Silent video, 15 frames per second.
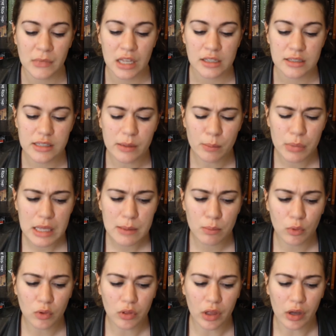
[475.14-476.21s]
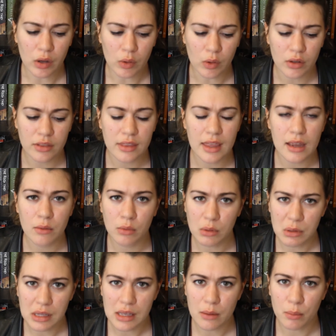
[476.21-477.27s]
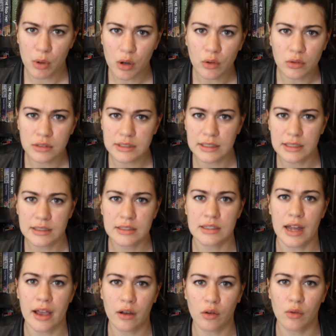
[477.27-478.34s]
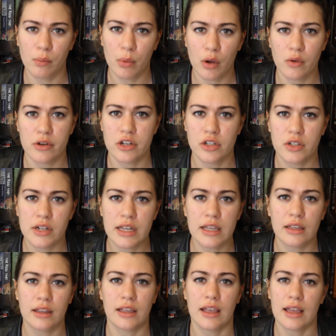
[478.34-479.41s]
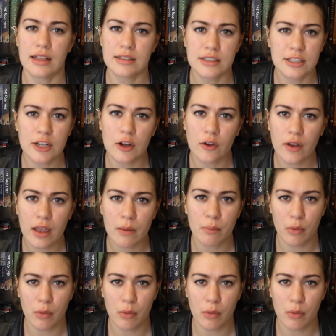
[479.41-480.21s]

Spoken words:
Some people though, they really oppose the style of poetry, like Instagram